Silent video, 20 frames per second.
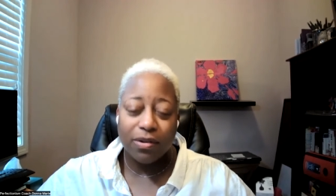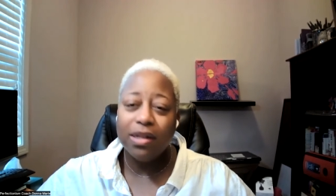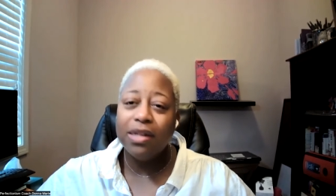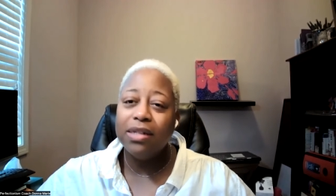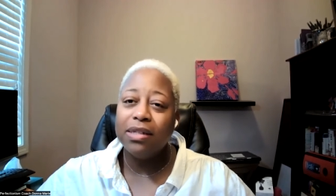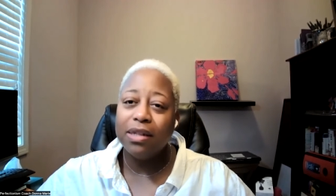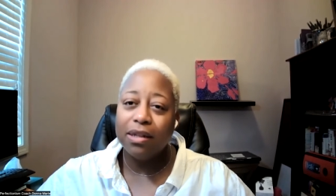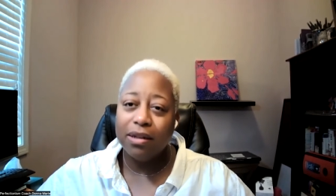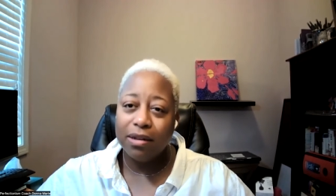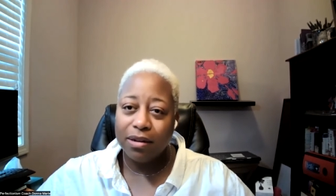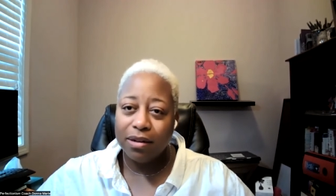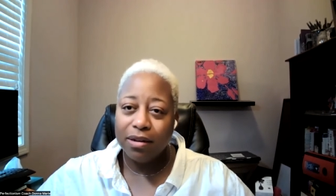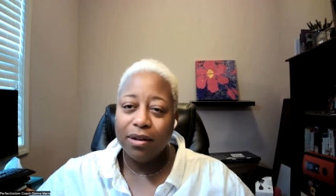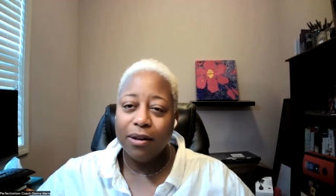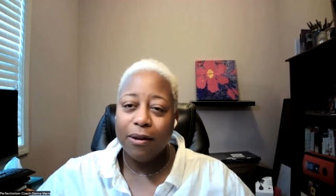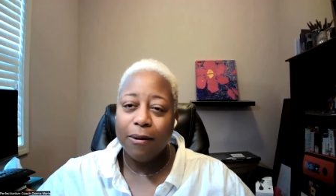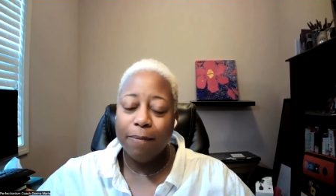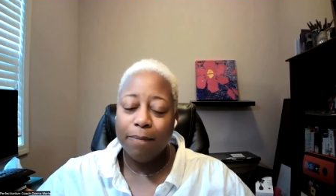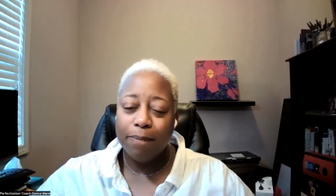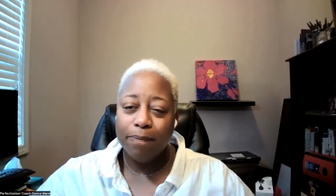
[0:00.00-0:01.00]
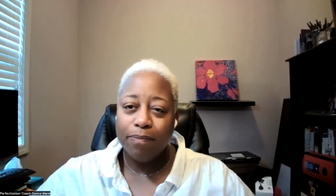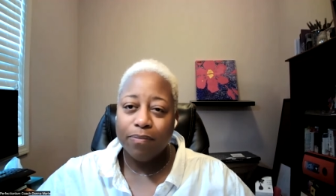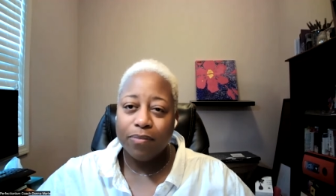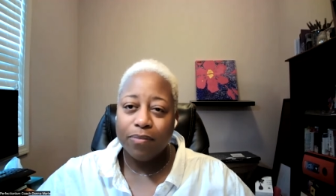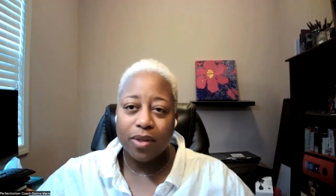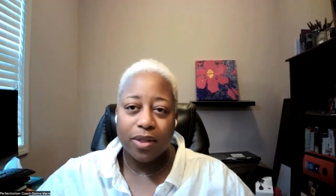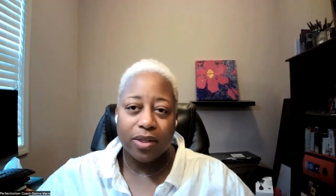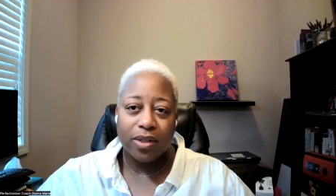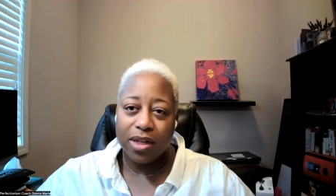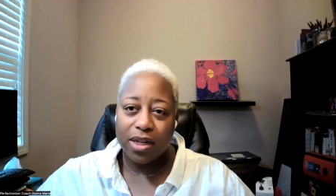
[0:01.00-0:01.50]
Listen,
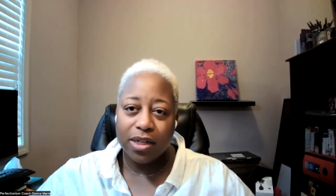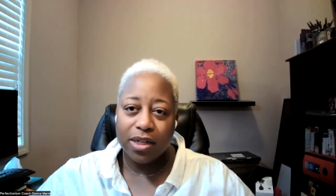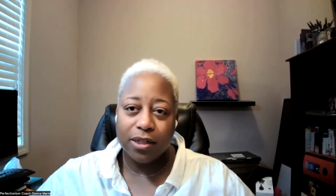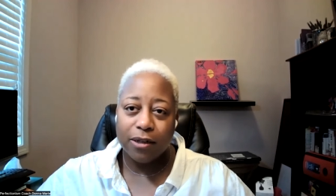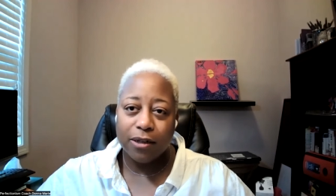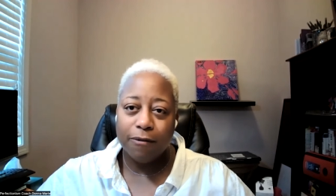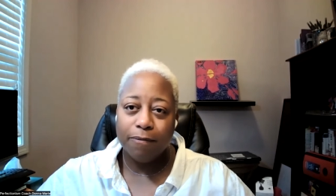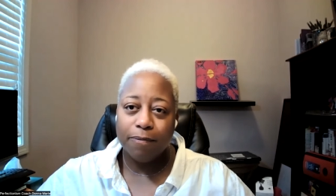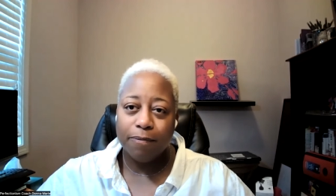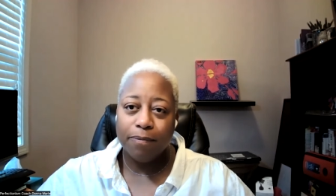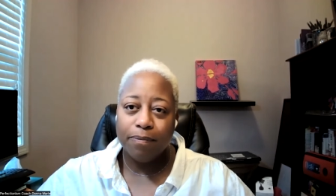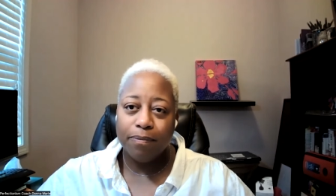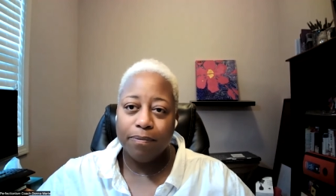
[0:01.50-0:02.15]
just listen.